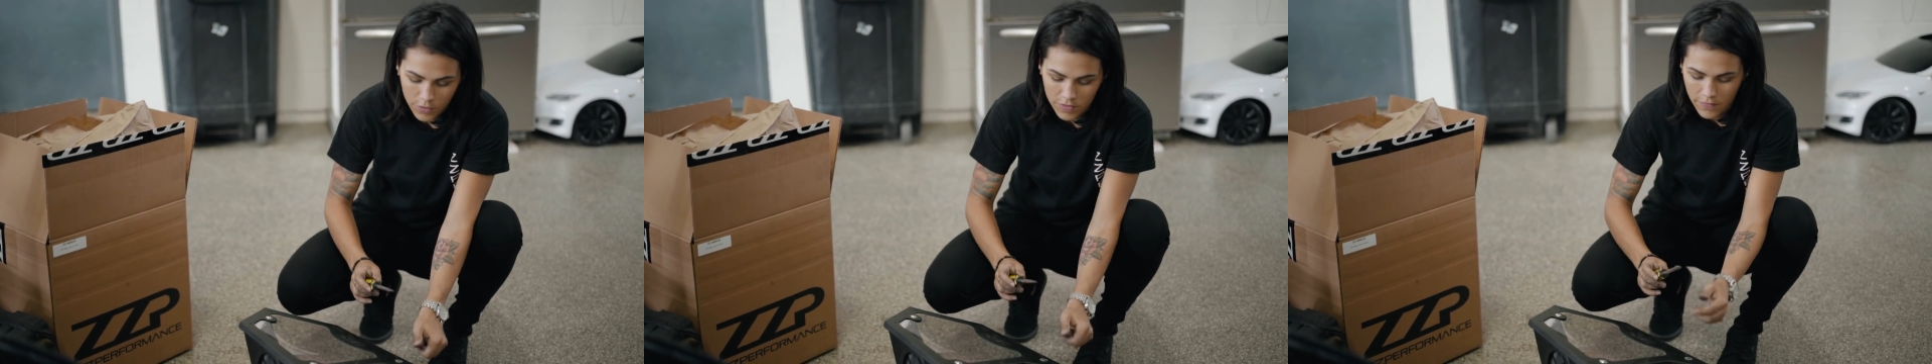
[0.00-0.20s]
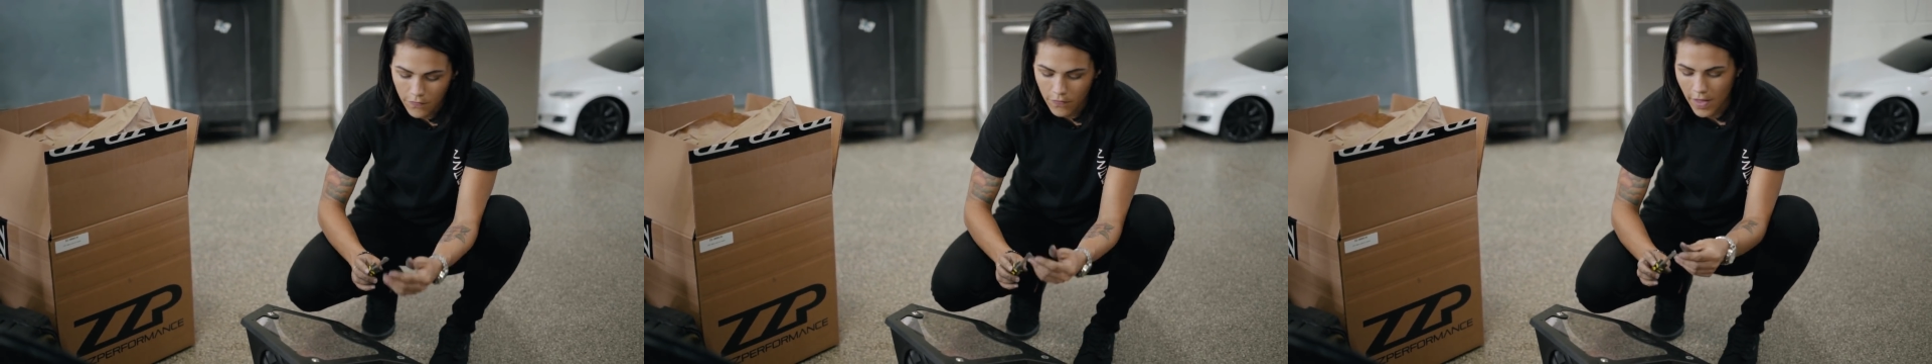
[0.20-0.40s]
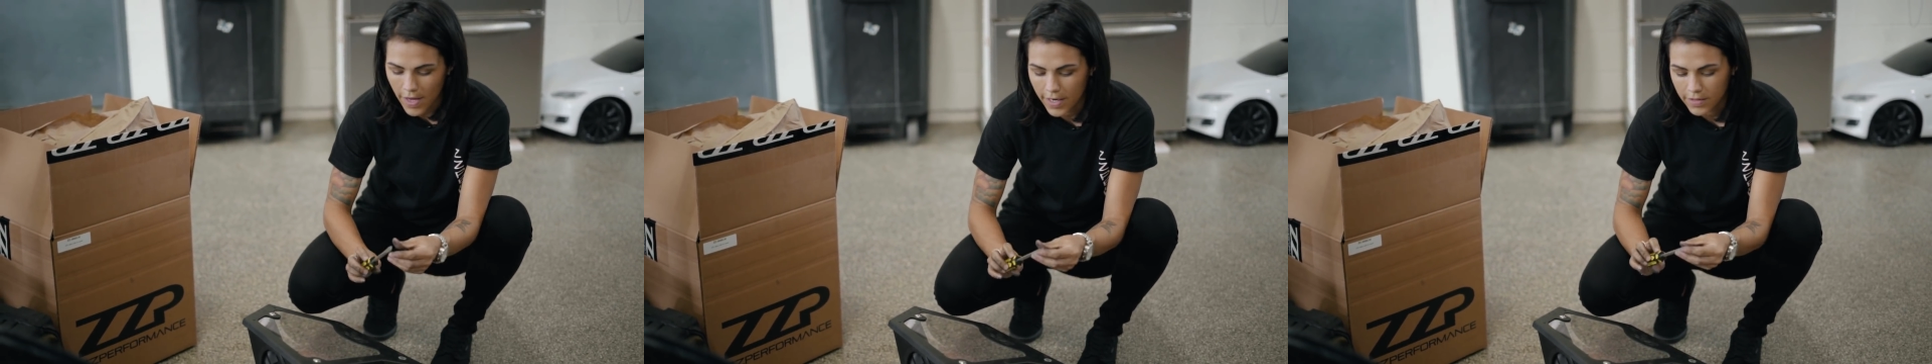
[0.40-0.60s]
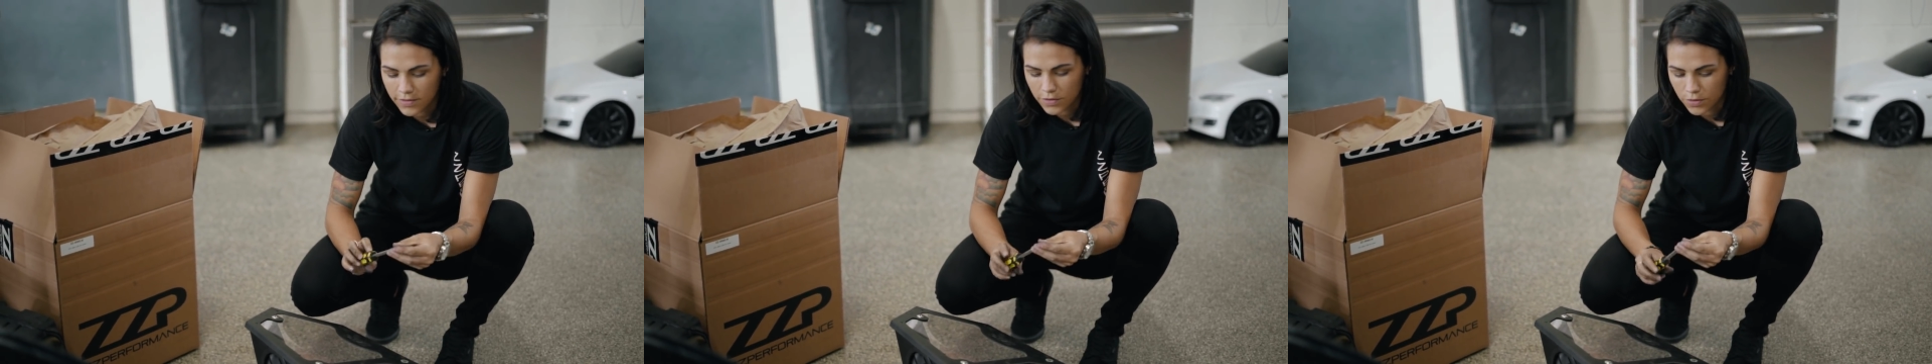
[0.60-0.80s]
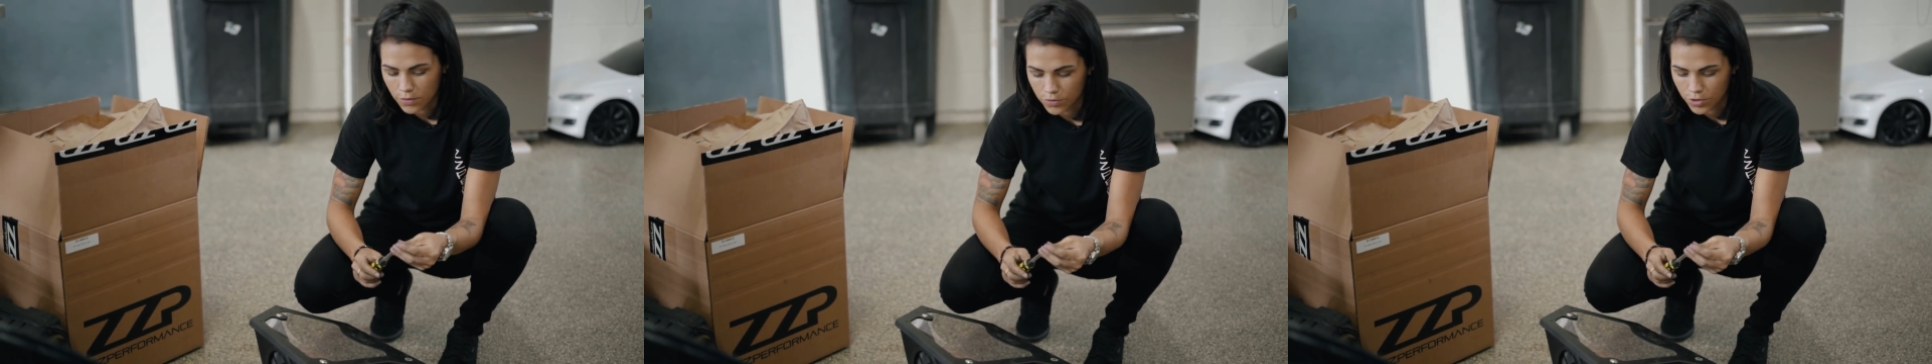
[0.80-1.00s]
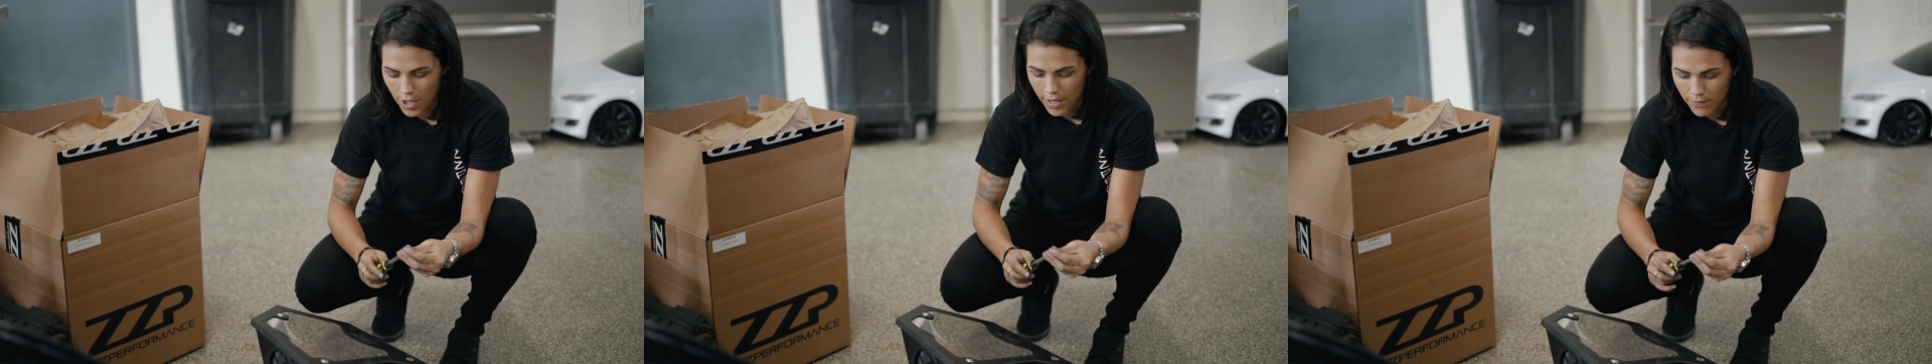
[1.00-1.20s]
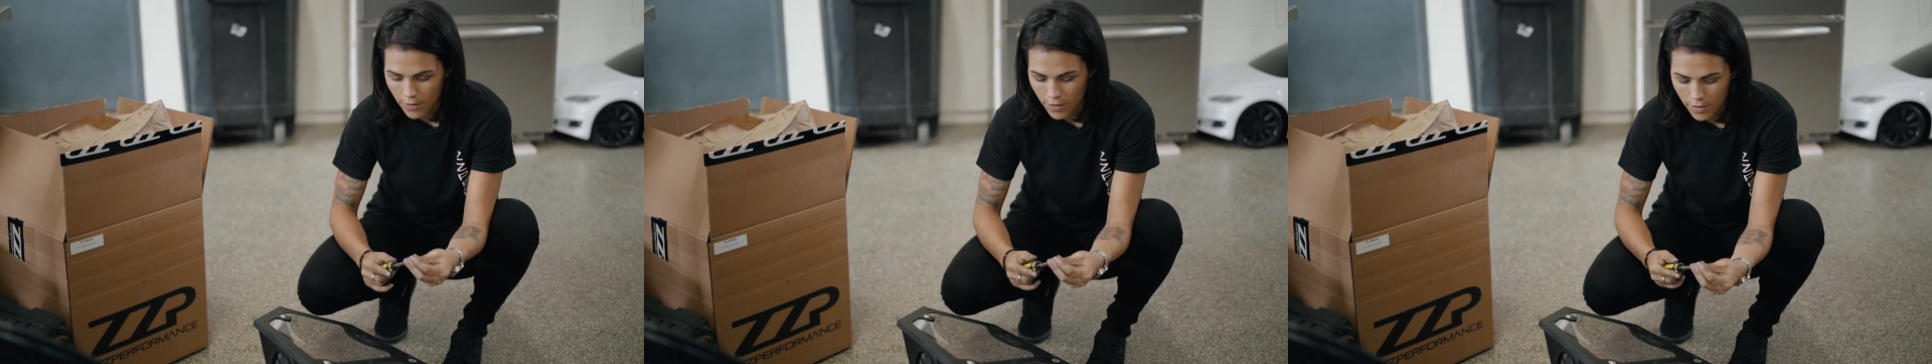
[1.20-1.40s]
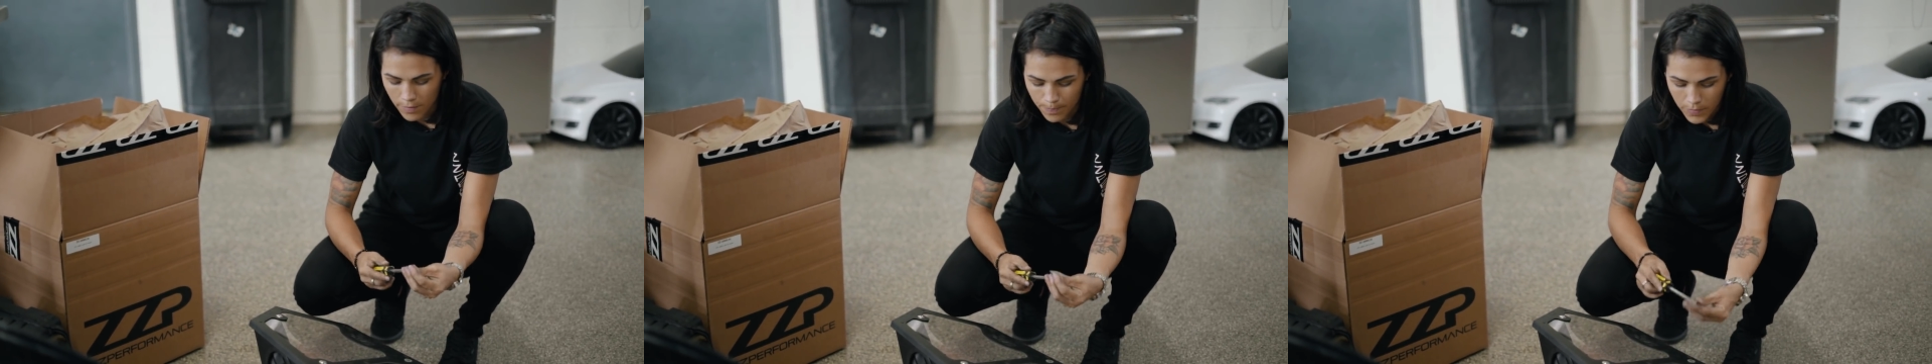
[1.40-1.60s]
use a flathead
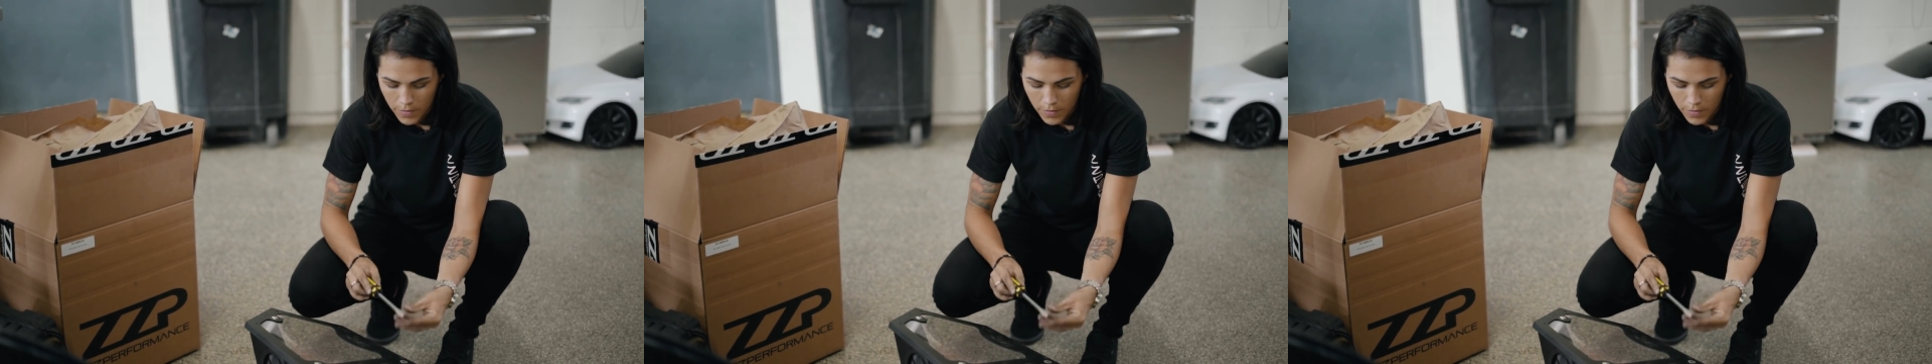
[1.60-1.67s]
screwdriver.